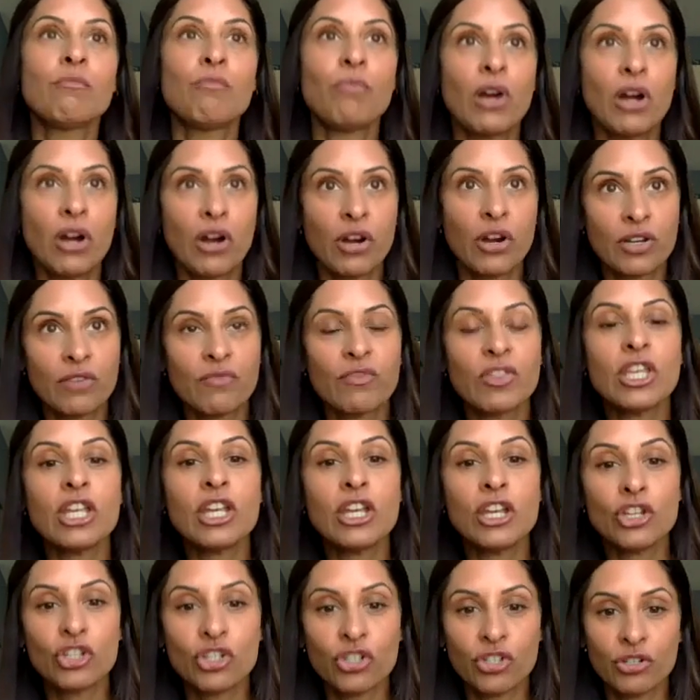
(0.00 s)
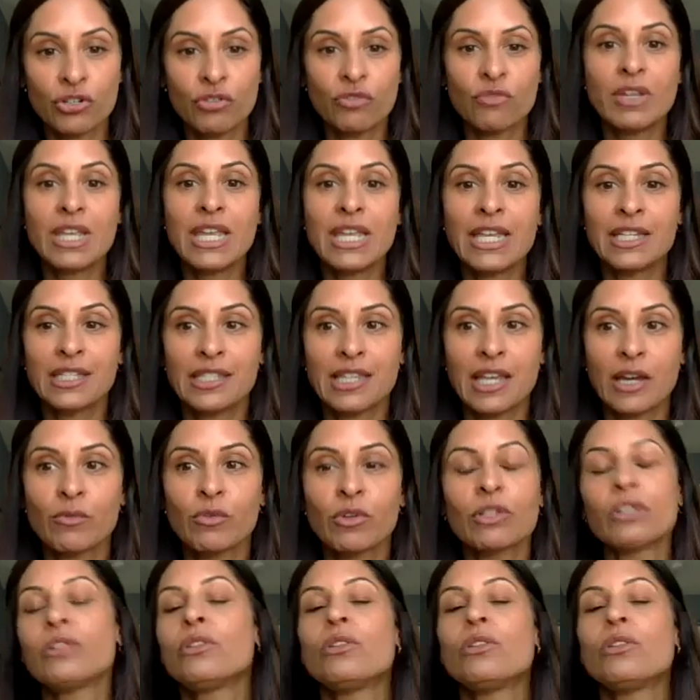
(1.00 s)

part of the issue is that we're